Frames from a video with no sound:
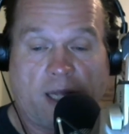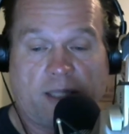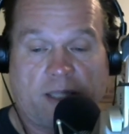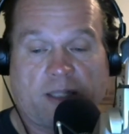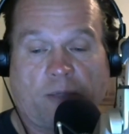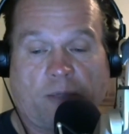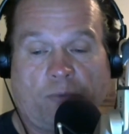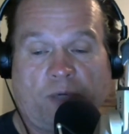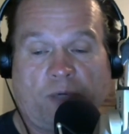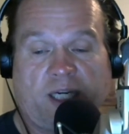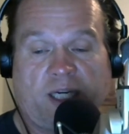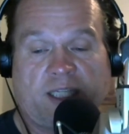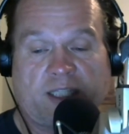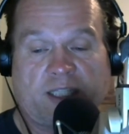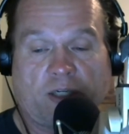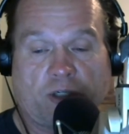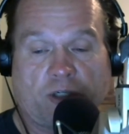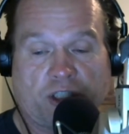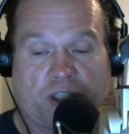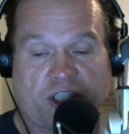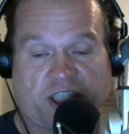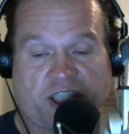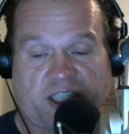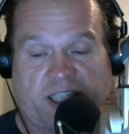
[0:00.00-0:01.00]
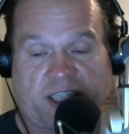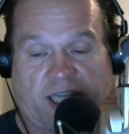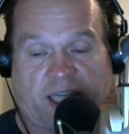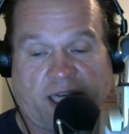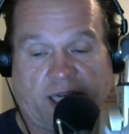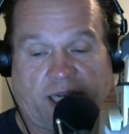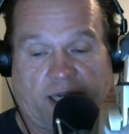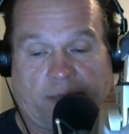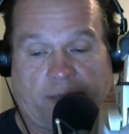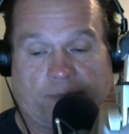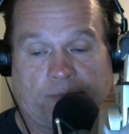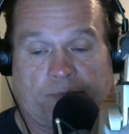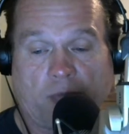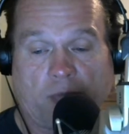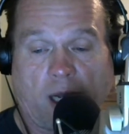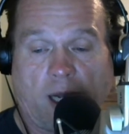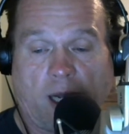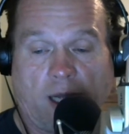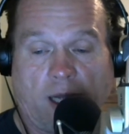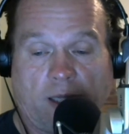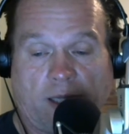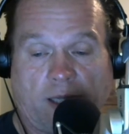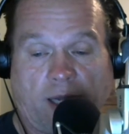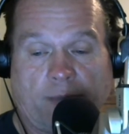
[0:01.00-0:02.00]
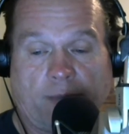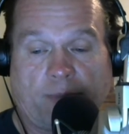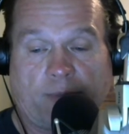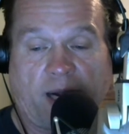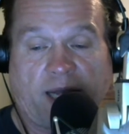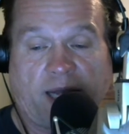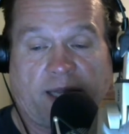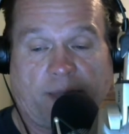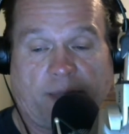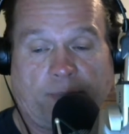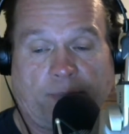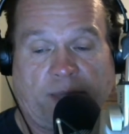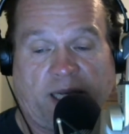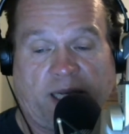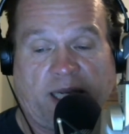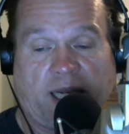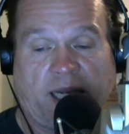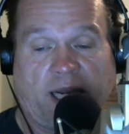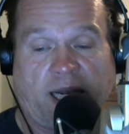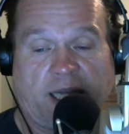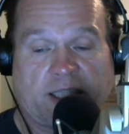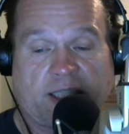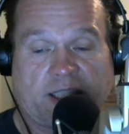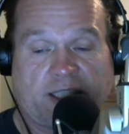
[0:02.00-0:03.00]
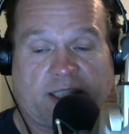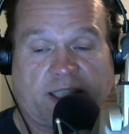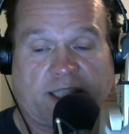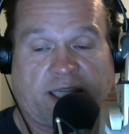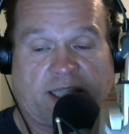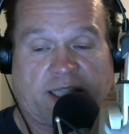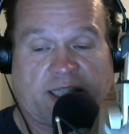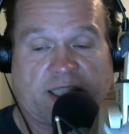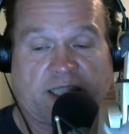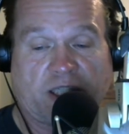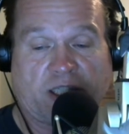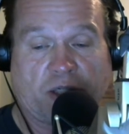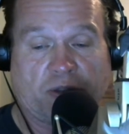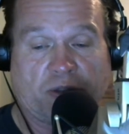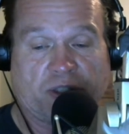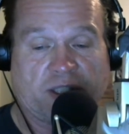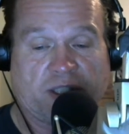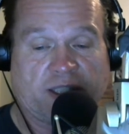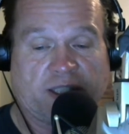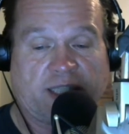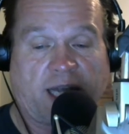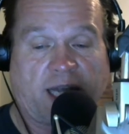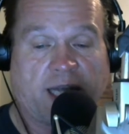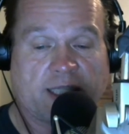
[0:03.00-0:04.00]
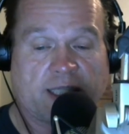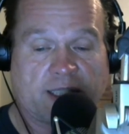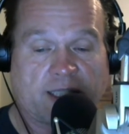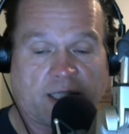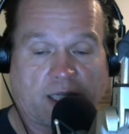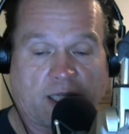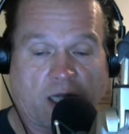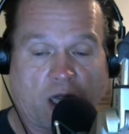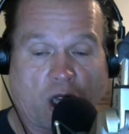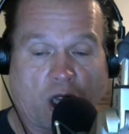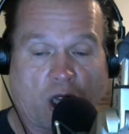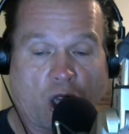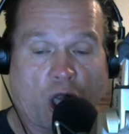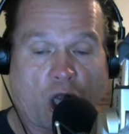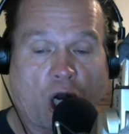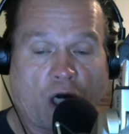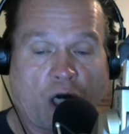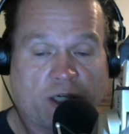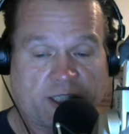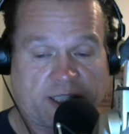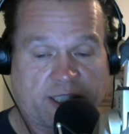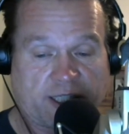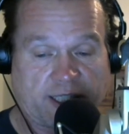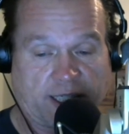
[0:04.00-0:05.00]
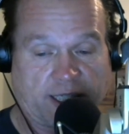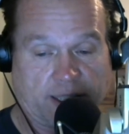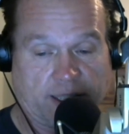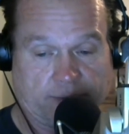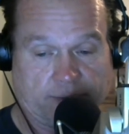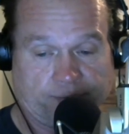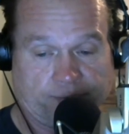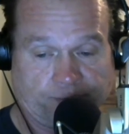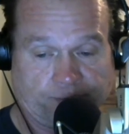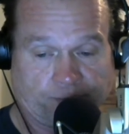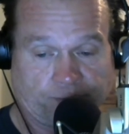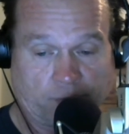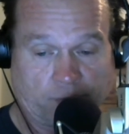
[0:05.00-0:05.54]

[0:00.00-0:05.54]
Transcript: The research team, led by the PhD student Tessa Clarkson,